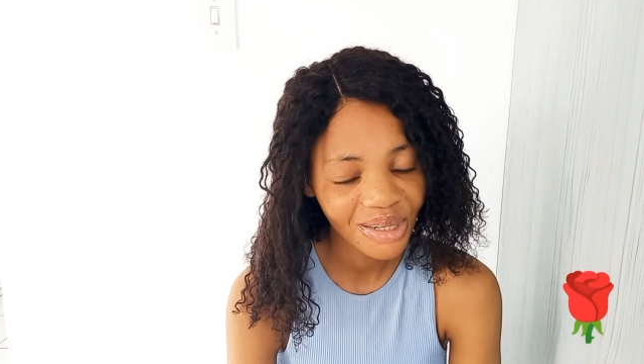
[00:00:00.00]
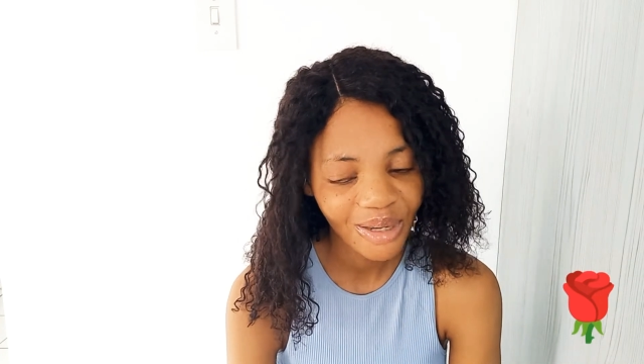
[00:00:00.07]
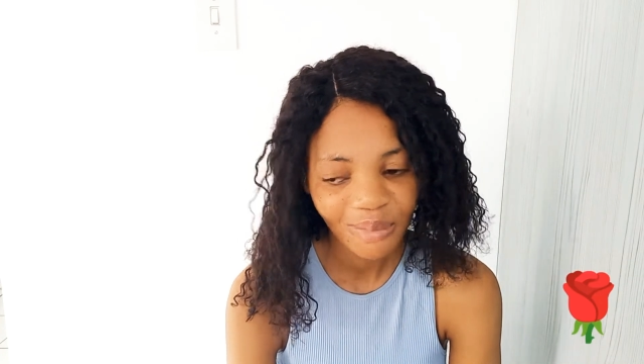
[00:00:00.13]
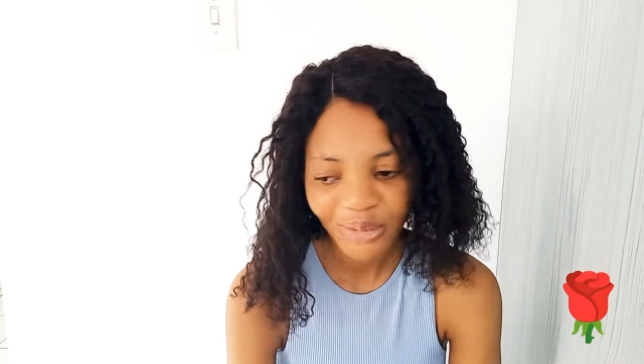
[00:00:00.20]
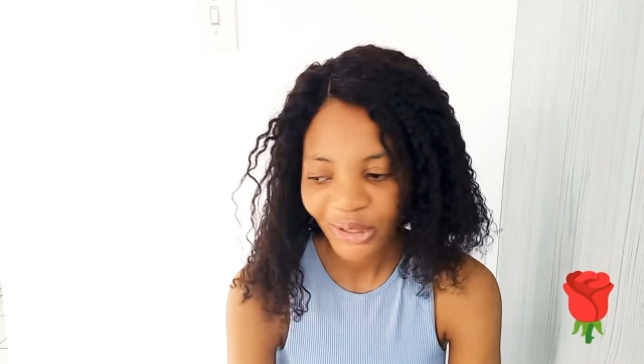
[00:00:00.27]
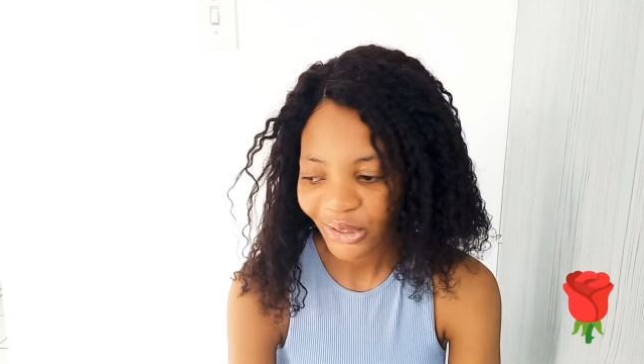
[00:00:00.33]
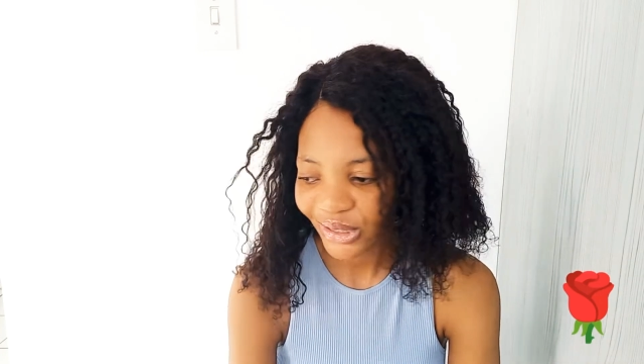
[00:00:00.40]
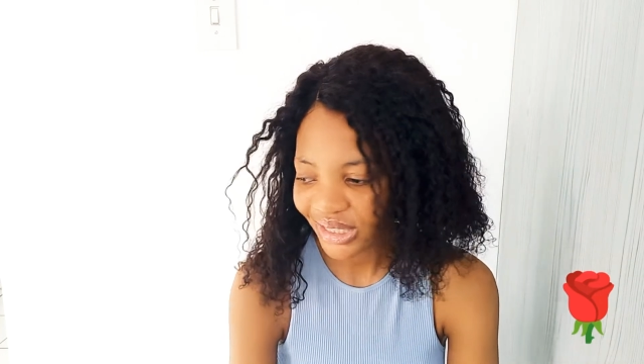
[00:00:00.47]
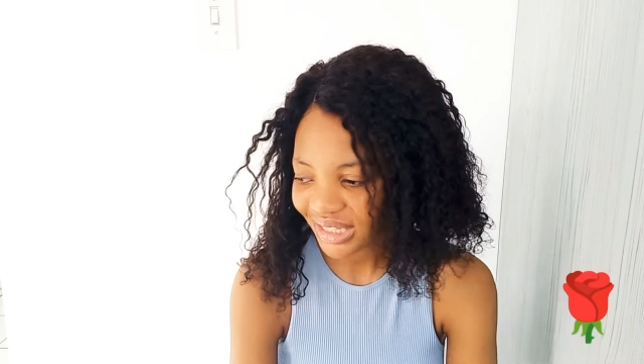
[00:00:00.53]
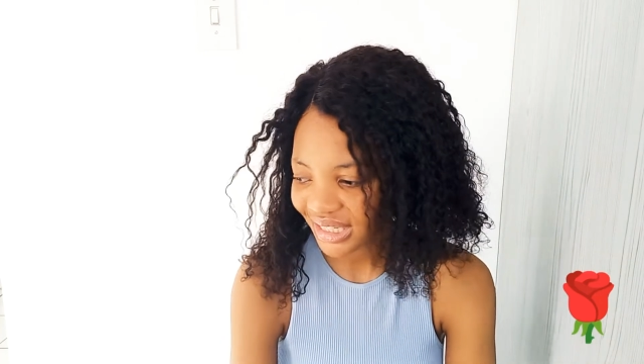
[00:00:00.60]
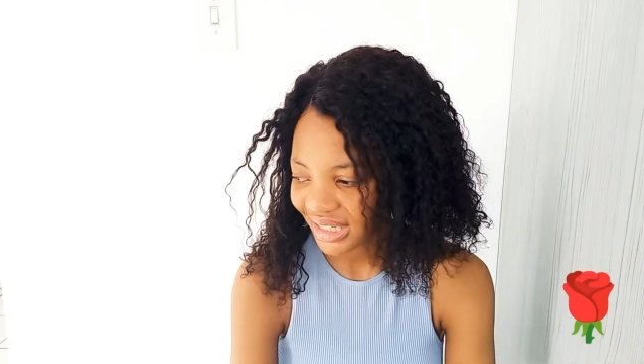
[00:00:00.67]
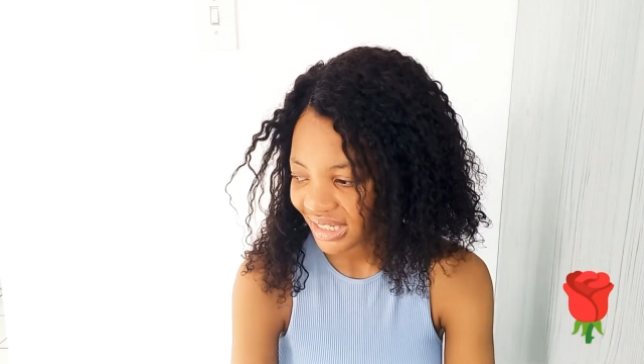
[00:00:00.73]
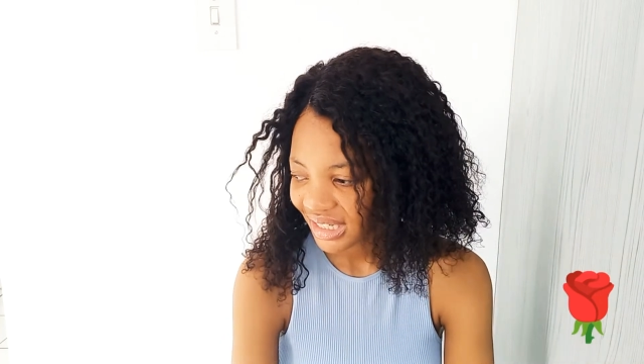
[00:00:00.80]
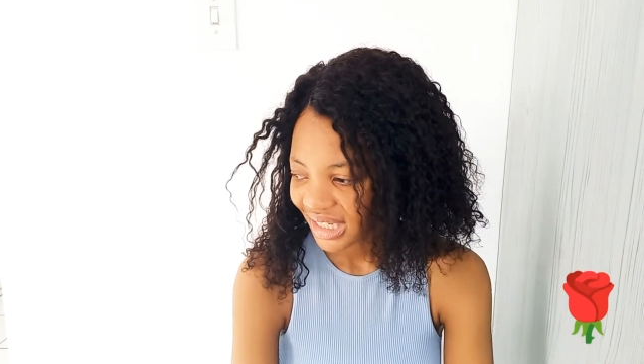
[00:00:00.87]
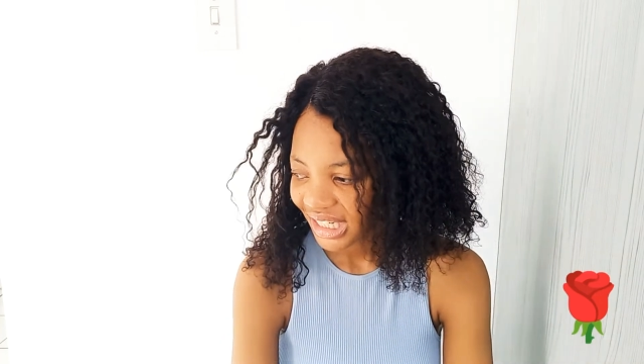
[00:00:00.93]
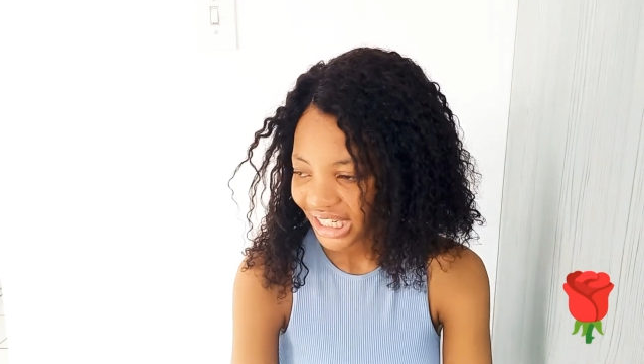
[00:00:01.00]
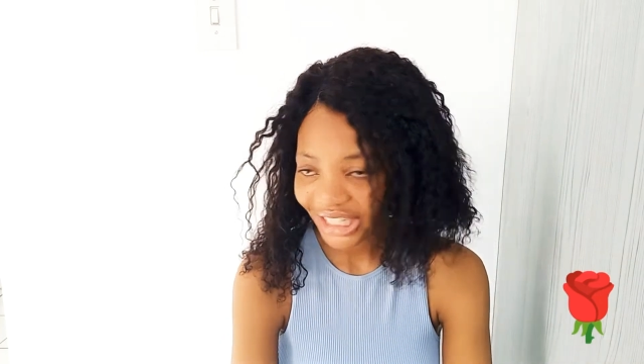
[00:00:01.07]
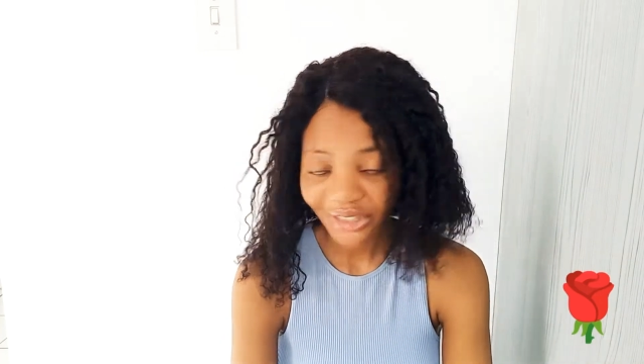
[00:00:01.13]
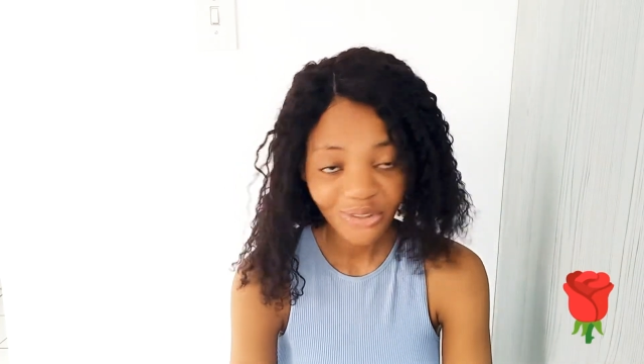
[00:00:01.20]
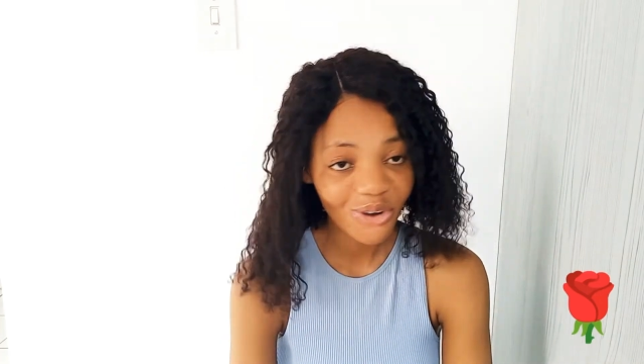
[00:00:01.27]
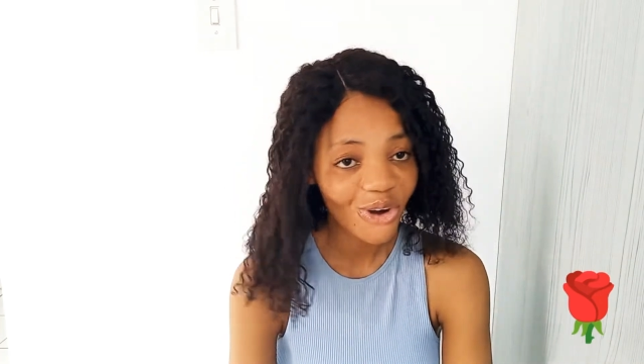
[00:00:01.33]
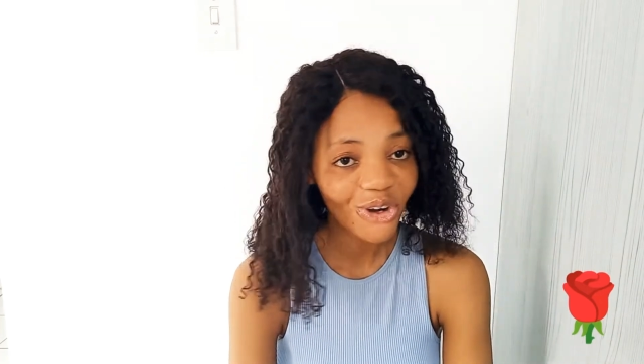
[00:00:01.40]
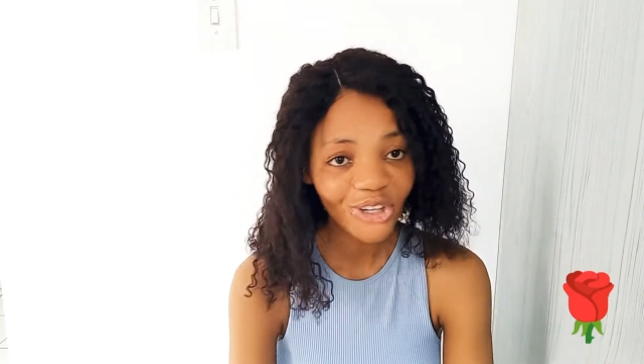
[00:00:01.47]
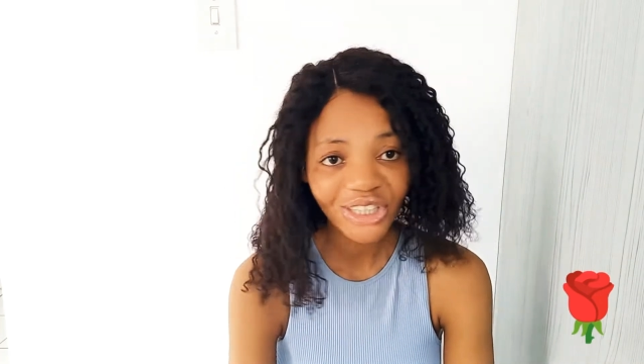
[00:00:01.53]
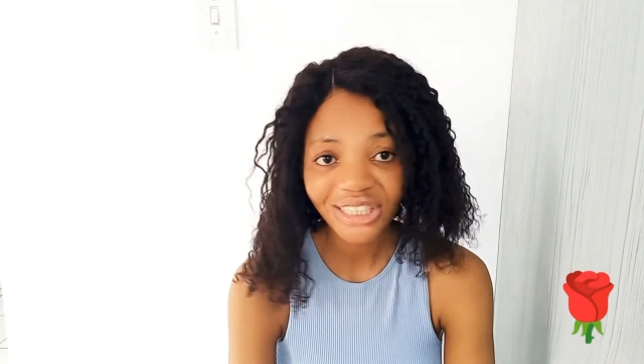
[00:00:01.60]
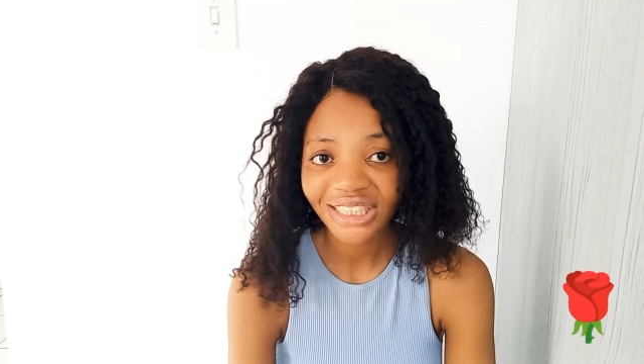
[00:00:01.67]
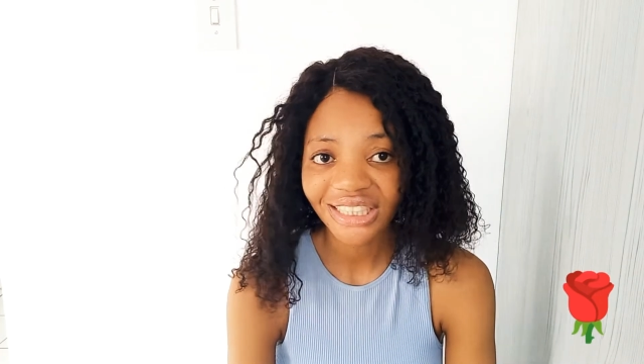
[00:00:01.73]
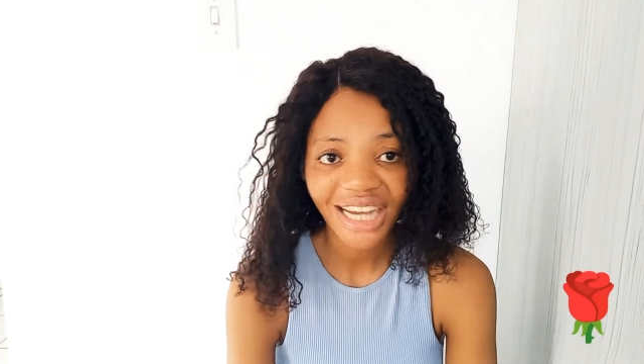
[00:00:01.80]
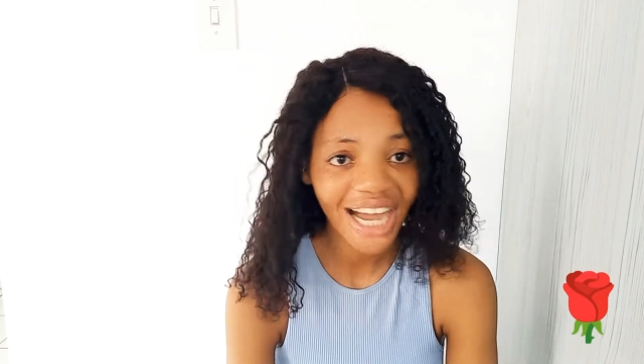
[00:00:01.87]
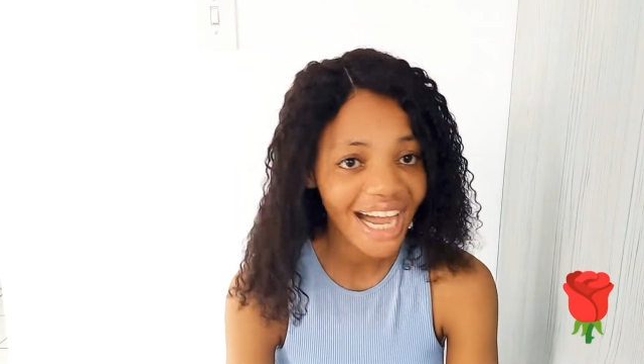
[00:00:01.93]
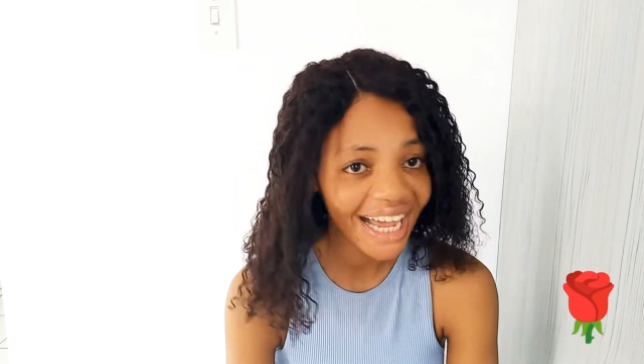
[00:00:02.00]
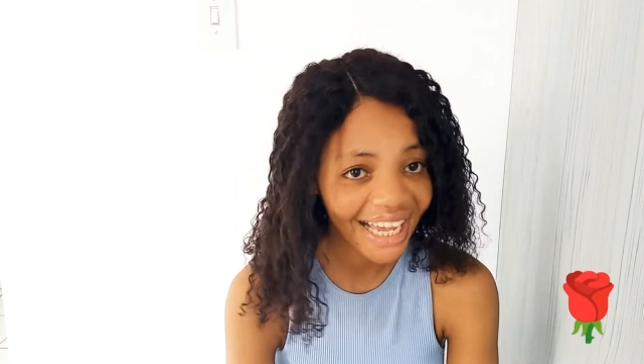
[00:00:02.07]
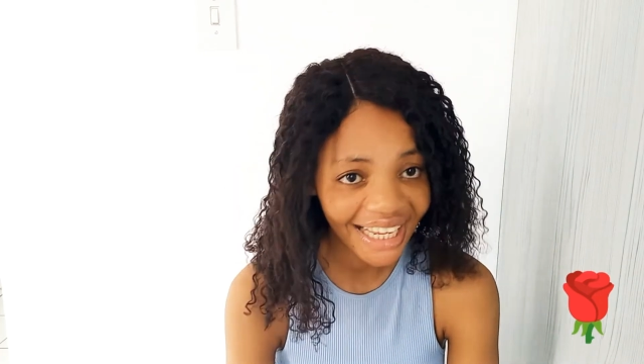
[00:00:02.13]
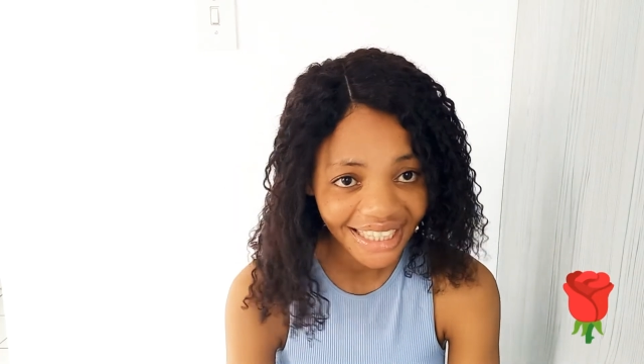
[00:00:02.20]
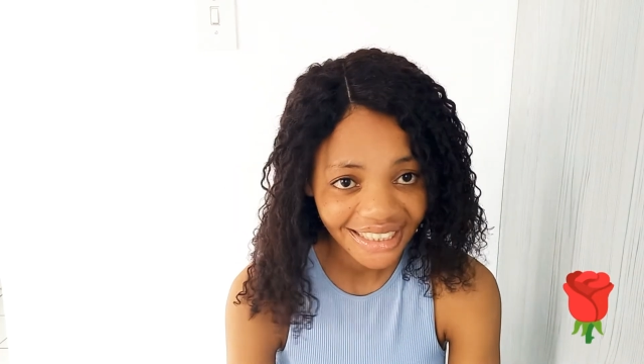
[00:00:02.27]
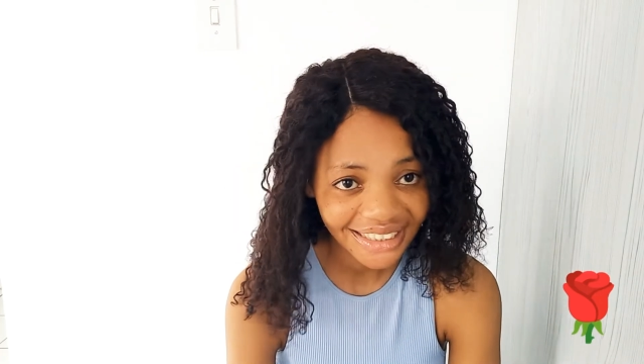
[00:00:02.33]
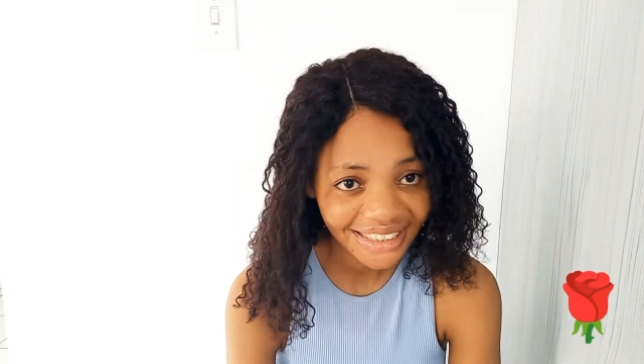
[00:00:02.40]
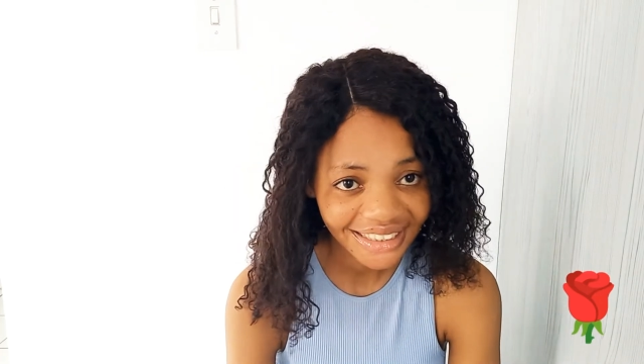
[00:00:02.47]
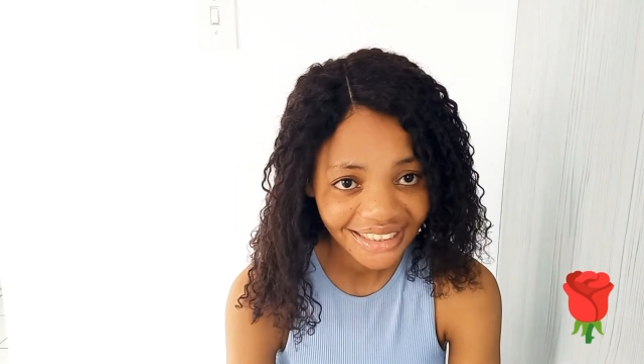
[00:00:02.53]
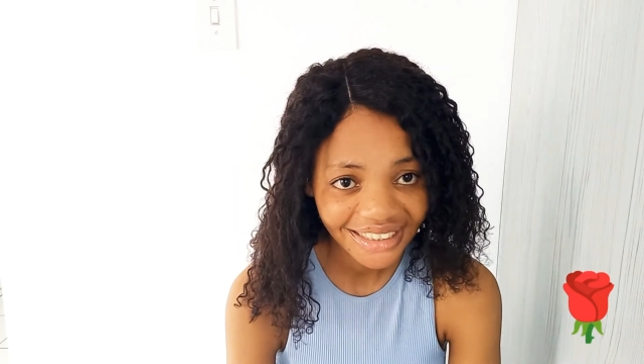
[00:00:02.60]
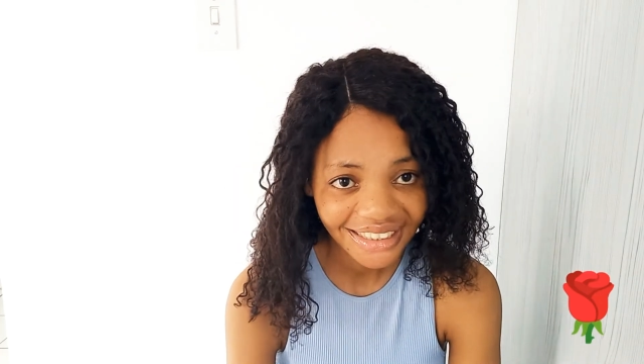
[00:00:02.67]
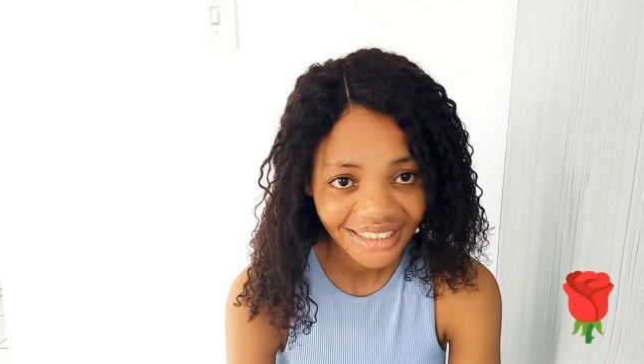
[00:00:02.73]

Because in God's eyes,